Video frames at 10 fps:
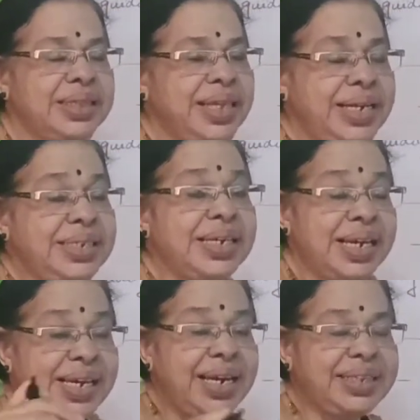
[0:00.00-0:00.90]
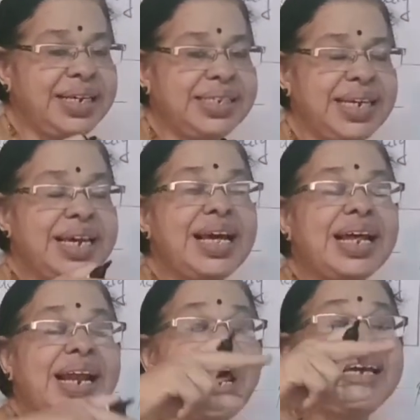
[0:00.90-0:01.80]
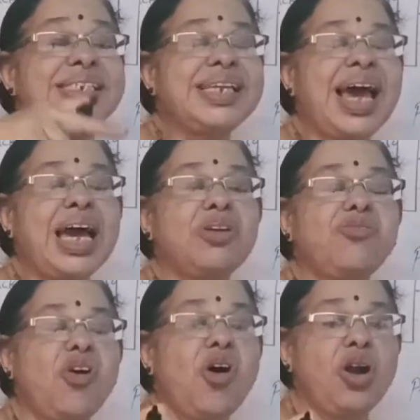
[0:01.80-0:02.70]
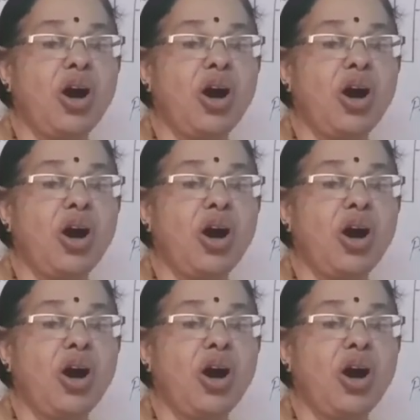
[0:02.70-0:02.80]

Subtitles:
that is, here there is a rise and fall